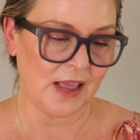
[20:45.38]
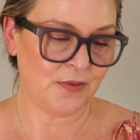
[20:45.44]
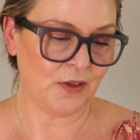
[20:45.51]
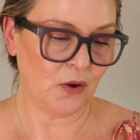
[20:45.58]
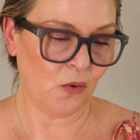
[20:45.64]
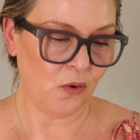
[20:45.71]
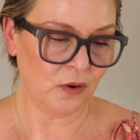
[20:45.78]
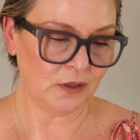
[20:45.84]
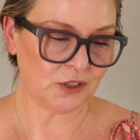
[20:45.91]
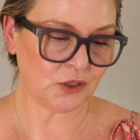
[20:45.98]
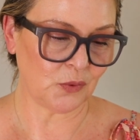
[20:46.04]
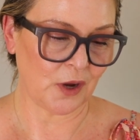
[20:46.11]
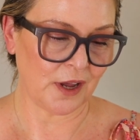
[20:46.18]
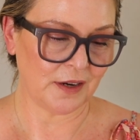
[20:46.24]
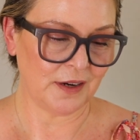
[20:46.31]
And the
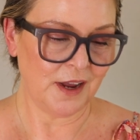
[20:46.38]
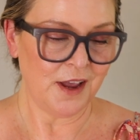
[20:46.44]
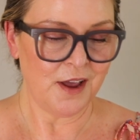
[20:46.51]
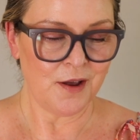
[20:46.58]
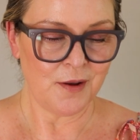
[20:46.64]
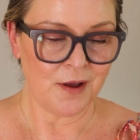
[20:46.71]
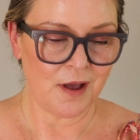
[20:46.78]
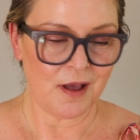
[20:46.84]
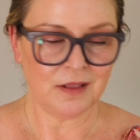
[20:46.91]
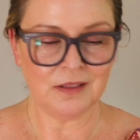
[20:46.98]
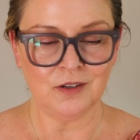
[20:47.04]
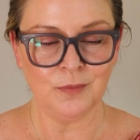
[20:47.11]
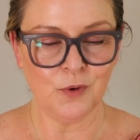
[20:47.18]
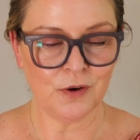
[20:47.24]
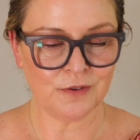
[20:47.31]
orange one, a
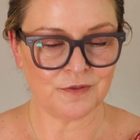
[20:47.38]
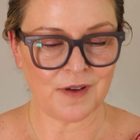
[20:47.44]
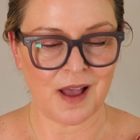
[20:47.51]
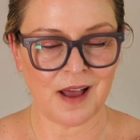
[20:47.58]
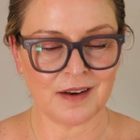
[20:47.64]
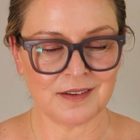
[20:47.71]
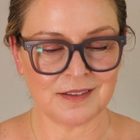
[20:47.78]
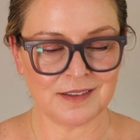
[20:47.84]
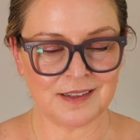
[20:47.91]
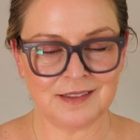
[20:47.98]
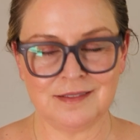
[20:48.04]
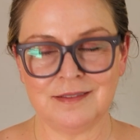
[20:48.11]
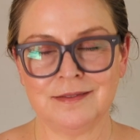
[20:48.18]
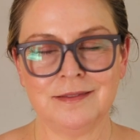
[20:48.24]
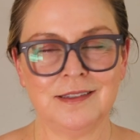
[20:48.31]
little more fun, a
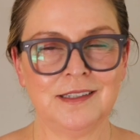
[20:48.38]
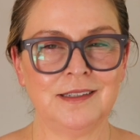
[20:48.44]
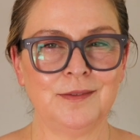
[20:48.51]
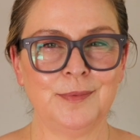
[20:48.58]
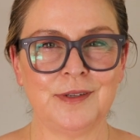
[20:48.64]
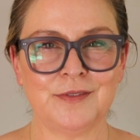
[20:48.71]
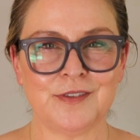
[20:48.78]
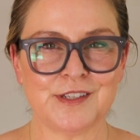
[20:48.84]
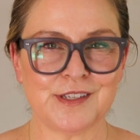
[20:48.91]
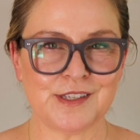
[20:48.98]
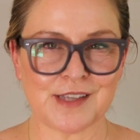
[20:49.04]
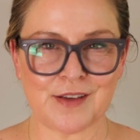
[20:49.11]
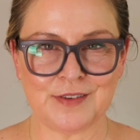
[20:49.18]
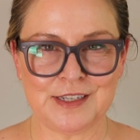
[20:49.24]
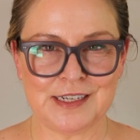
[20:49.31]
little bit of a
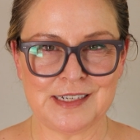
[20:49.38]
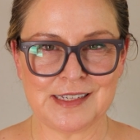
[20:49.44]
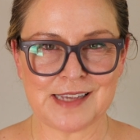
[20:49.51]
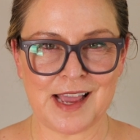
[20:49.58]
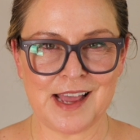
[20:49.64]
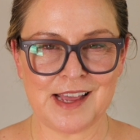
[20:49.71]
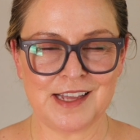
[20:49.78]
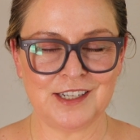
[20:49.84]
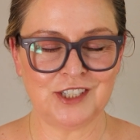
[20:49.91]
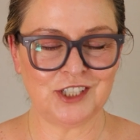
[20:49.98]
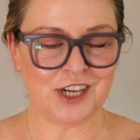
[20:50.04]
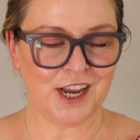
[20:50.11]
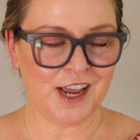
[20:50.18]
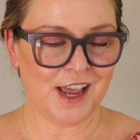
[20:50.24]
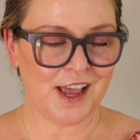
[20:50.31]
seventies
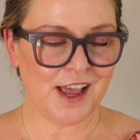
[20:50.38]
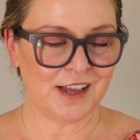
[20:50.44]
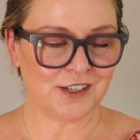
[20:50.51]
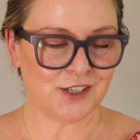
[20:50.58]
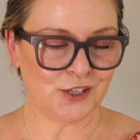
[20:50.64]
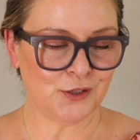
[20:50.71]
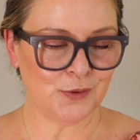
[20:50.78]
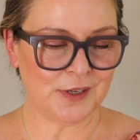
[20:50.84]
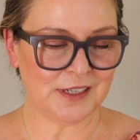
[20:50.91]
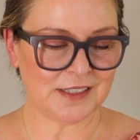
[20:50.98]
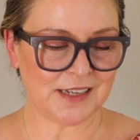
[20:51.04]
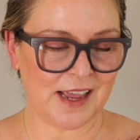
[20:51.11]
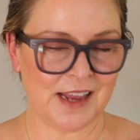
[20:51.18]
edge to it.